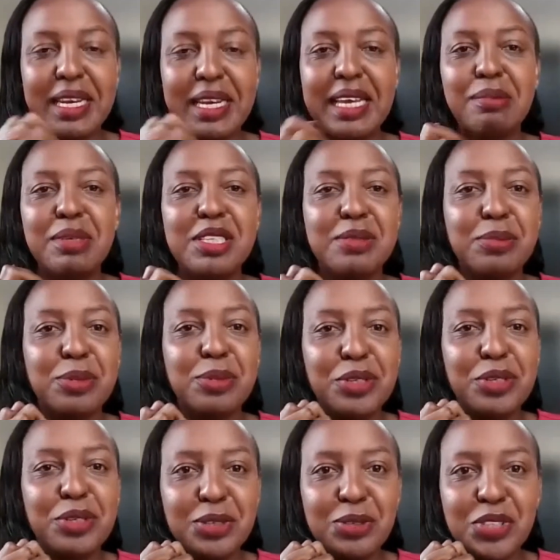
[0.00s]
My name
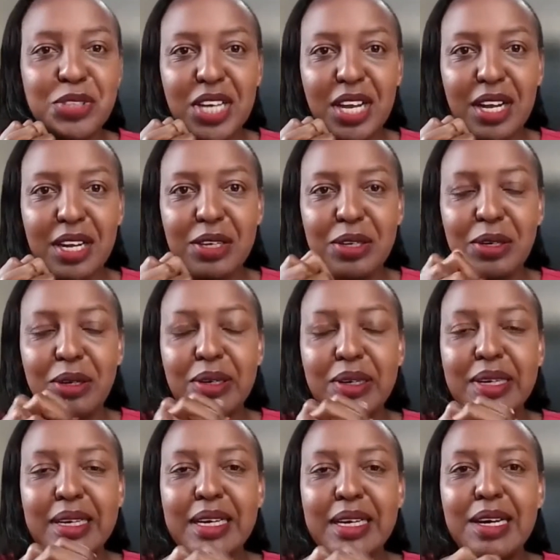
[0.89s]
is Maureen
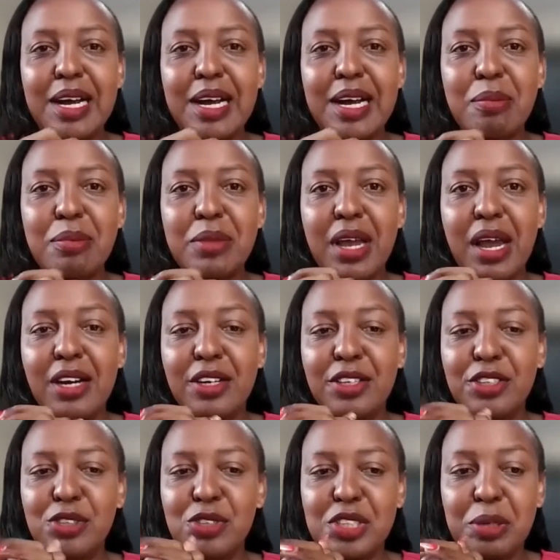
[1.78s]
Ochako. I'm
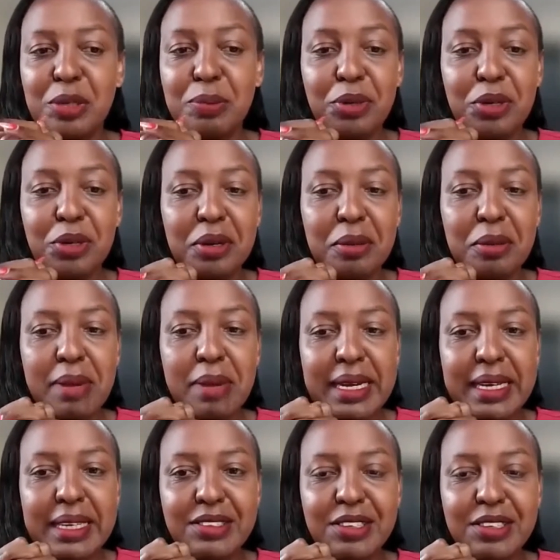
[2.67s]
the RTC
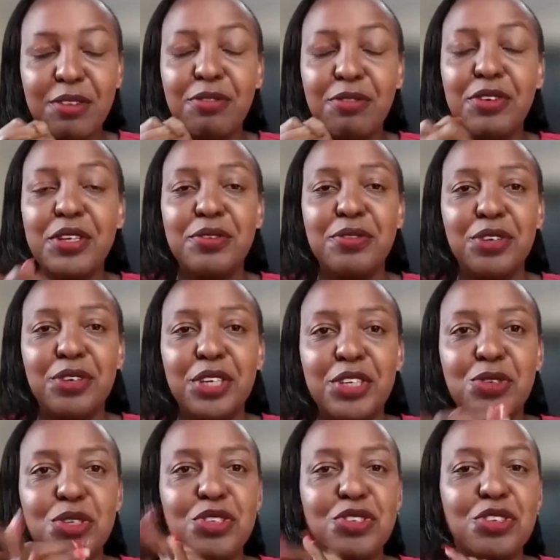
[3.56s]
Program Manager.
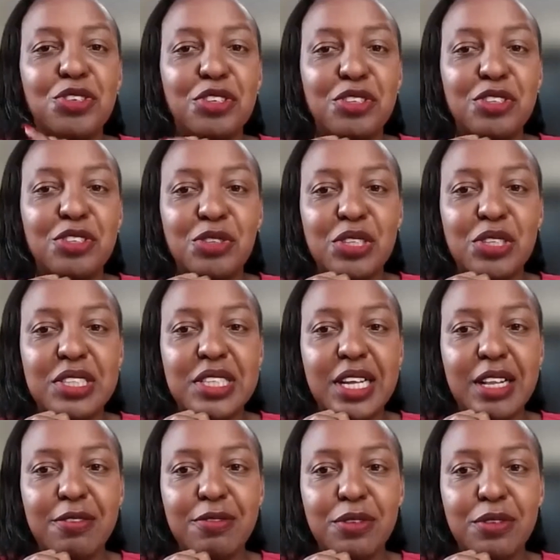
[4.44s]
Feel free to introduce
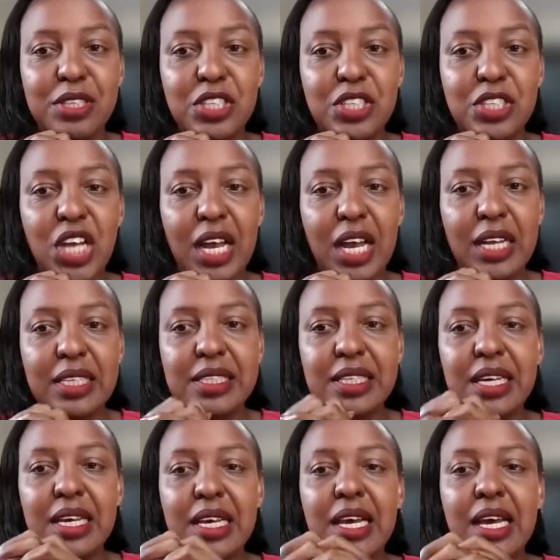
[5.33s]
yourself on the
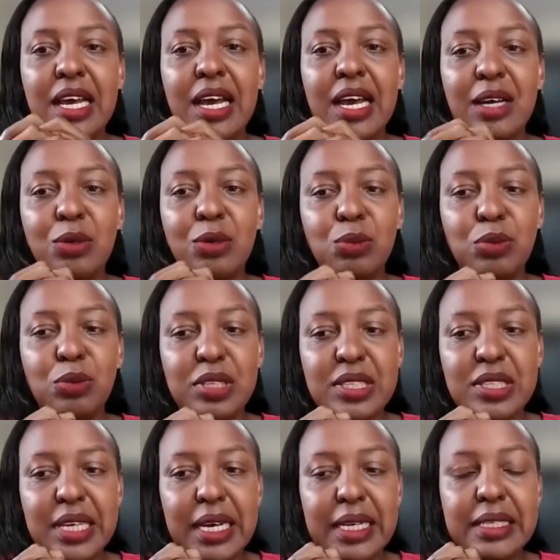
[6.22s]
chat
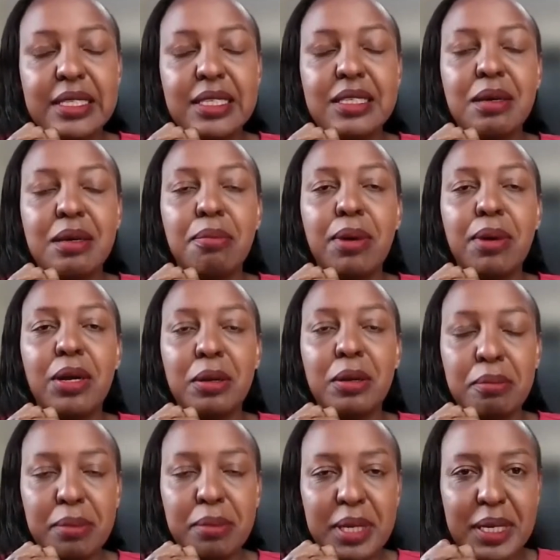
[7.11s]
and we'll start in
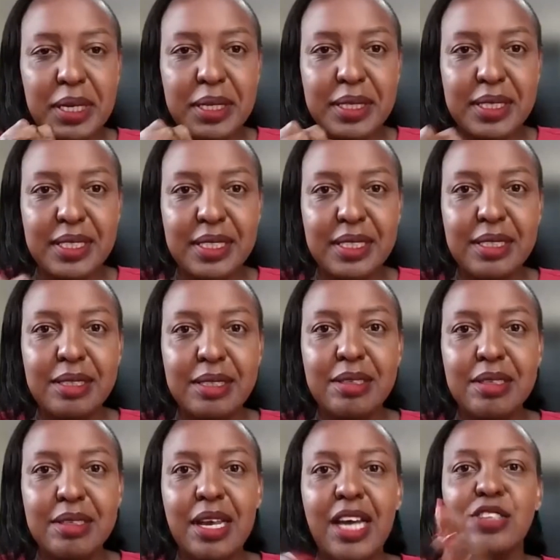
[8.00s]
about a minute
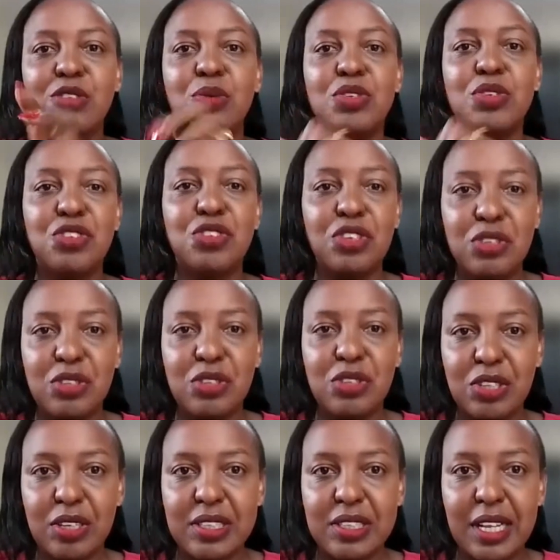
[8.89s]
as we
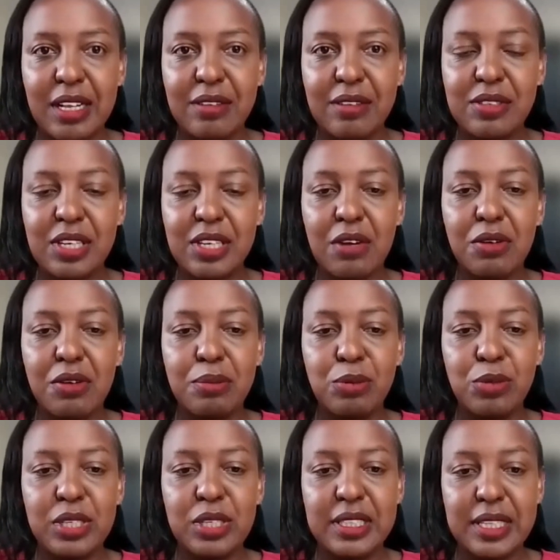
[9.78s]
introduce ourselves.
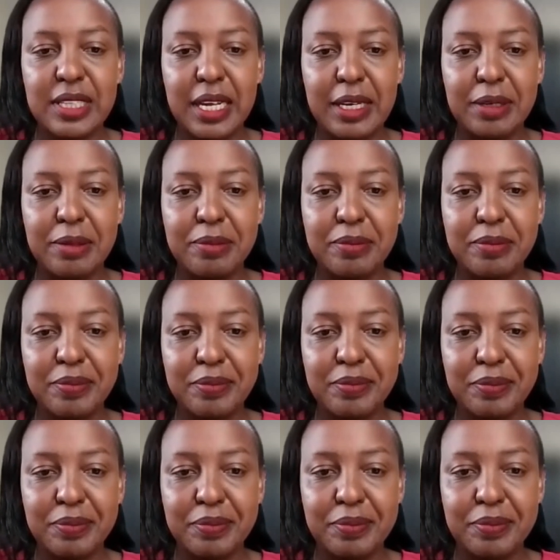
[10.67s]
Karibuni sana.